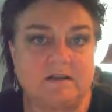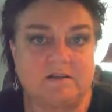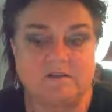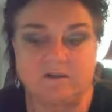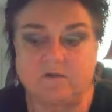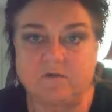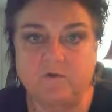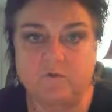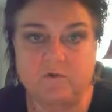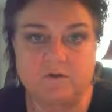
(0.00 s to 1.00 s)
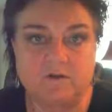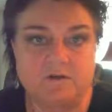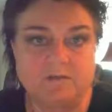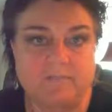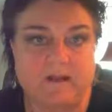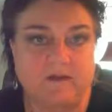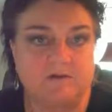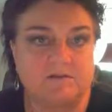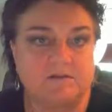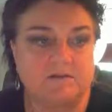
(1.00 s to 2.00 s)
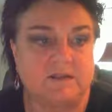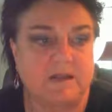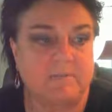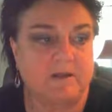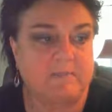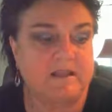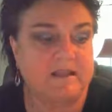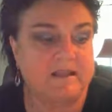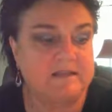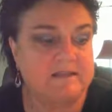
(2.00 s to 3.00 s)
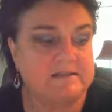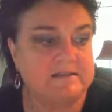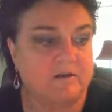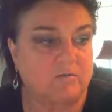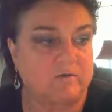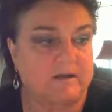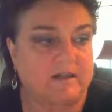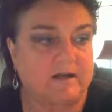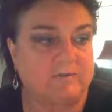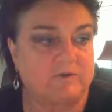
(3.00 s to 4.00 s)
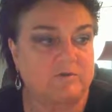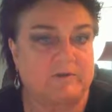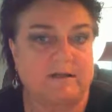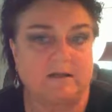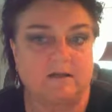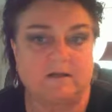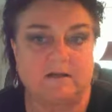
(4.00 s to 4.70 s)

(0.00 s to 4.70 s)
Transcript: share a few words about the upcoming healing ceremony that I'm doing